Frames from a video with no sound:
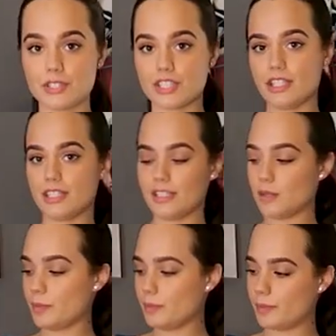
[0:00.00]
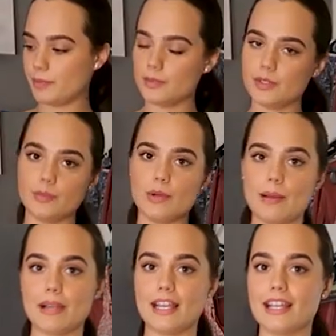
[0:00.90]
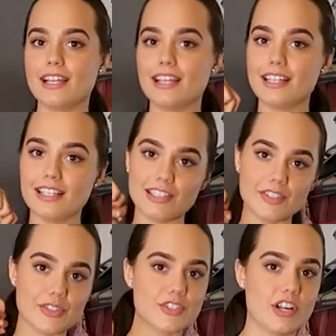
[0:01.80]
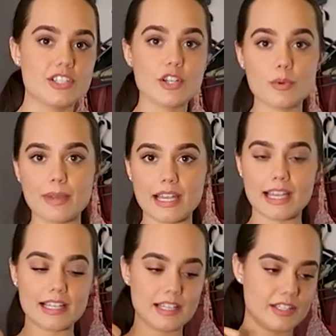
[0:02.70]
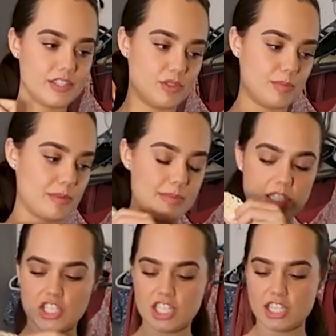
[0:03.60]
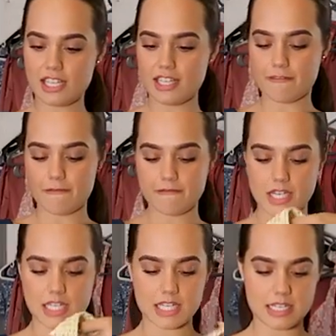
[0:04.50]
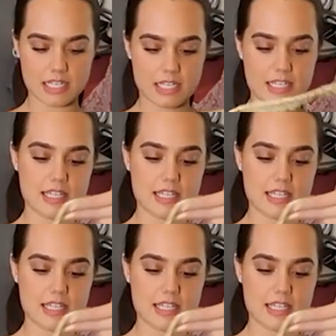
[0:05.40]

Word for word: I'm just gonna wear my little straw tote bag, super beachy and fun.